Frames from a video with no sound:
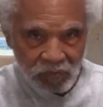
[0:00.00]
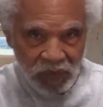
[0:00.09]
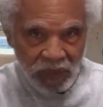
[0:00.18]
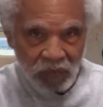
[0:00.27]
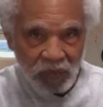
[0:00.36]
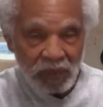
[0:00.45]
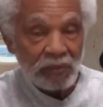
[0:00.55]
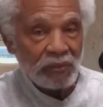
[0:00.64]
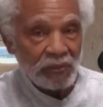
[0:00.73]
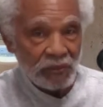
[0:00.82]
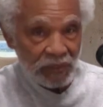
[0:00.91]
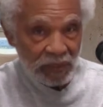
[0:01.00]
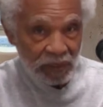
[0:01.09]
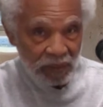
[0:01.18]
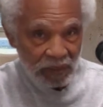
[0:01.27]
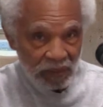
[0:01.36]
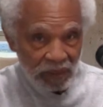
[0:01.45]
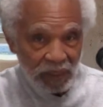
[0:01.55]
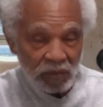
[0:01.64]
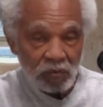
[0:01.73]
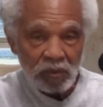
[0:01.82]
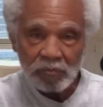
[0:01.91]
He wanted to see, and he
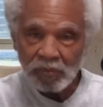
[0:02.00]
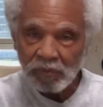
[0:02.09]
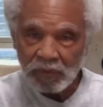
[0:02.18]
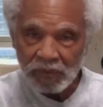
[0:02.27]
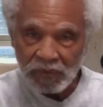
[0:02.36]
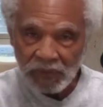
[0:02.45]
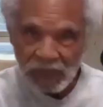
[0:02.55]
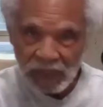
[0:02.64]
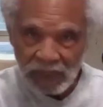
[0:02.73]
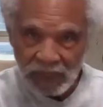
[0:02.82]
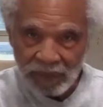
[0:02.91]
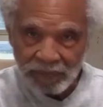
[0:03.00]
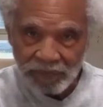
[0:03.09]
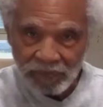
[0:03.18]
wanted people to see him.